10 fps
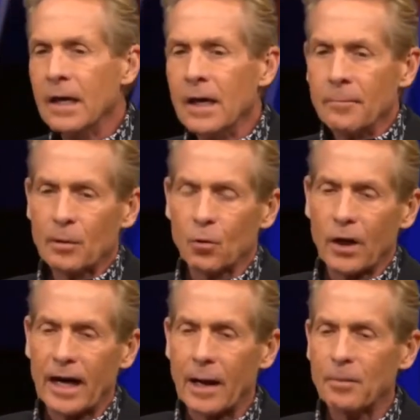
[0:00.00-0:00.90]
Remember
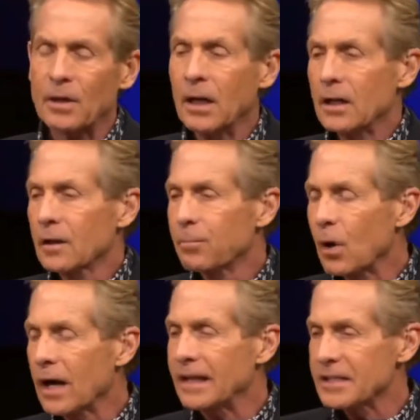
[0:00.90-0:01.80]
what happened?
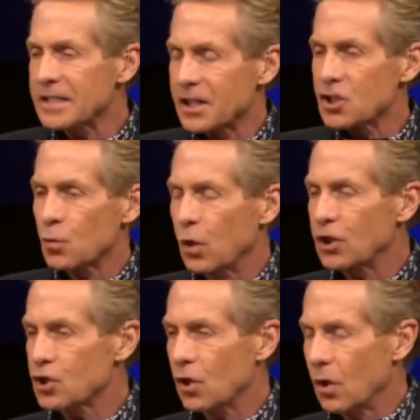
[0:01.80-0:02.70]
LeBron gets the
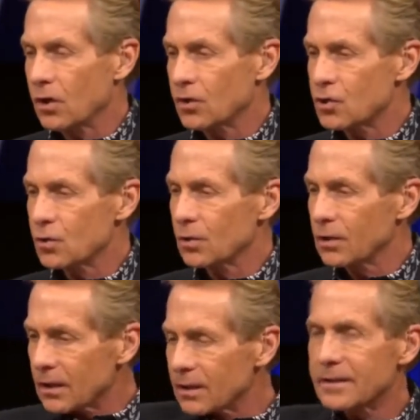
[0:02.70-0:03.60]
switch onto
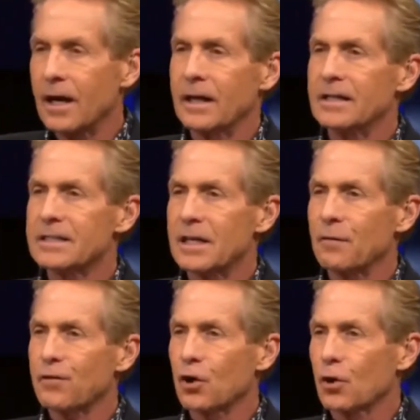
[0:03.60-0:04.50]
little tiny
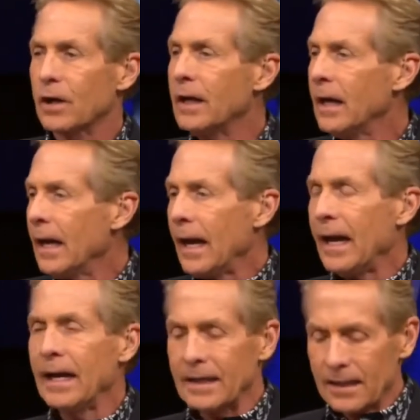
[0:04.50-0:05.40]
Steph Curry. Yeah, yeah.
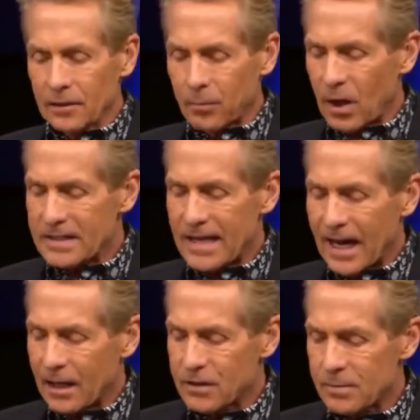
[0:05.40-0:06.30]
And LeBron's
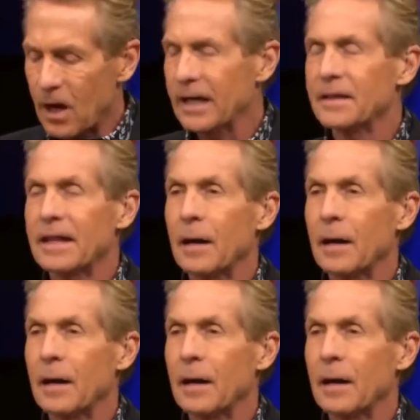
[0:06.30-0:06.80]
out of his mind. At that